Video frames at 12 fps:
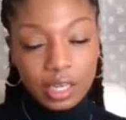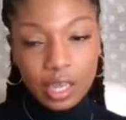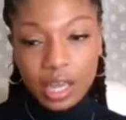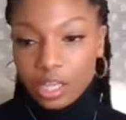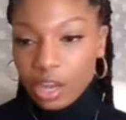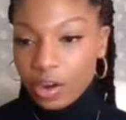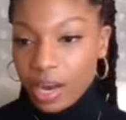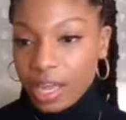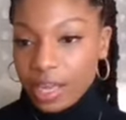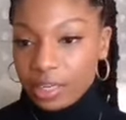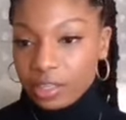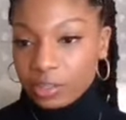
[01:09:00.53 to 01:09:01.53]
I thought I
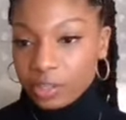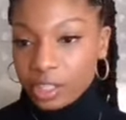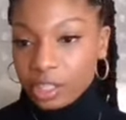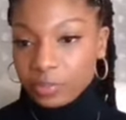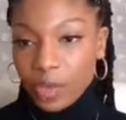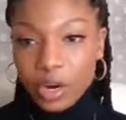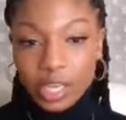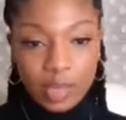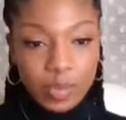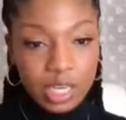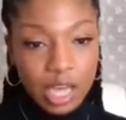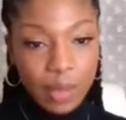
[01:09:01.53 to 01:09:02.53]
had it on here. All right,
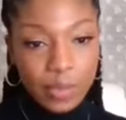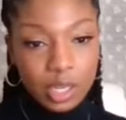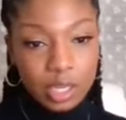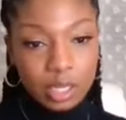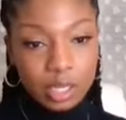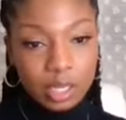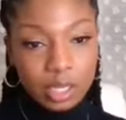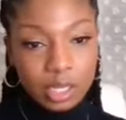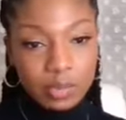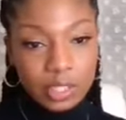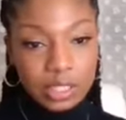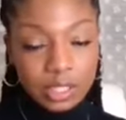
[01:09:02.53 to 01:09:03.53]

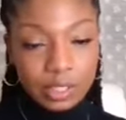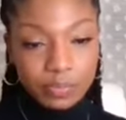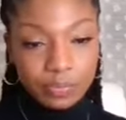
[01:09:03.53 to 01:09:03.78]
let me see.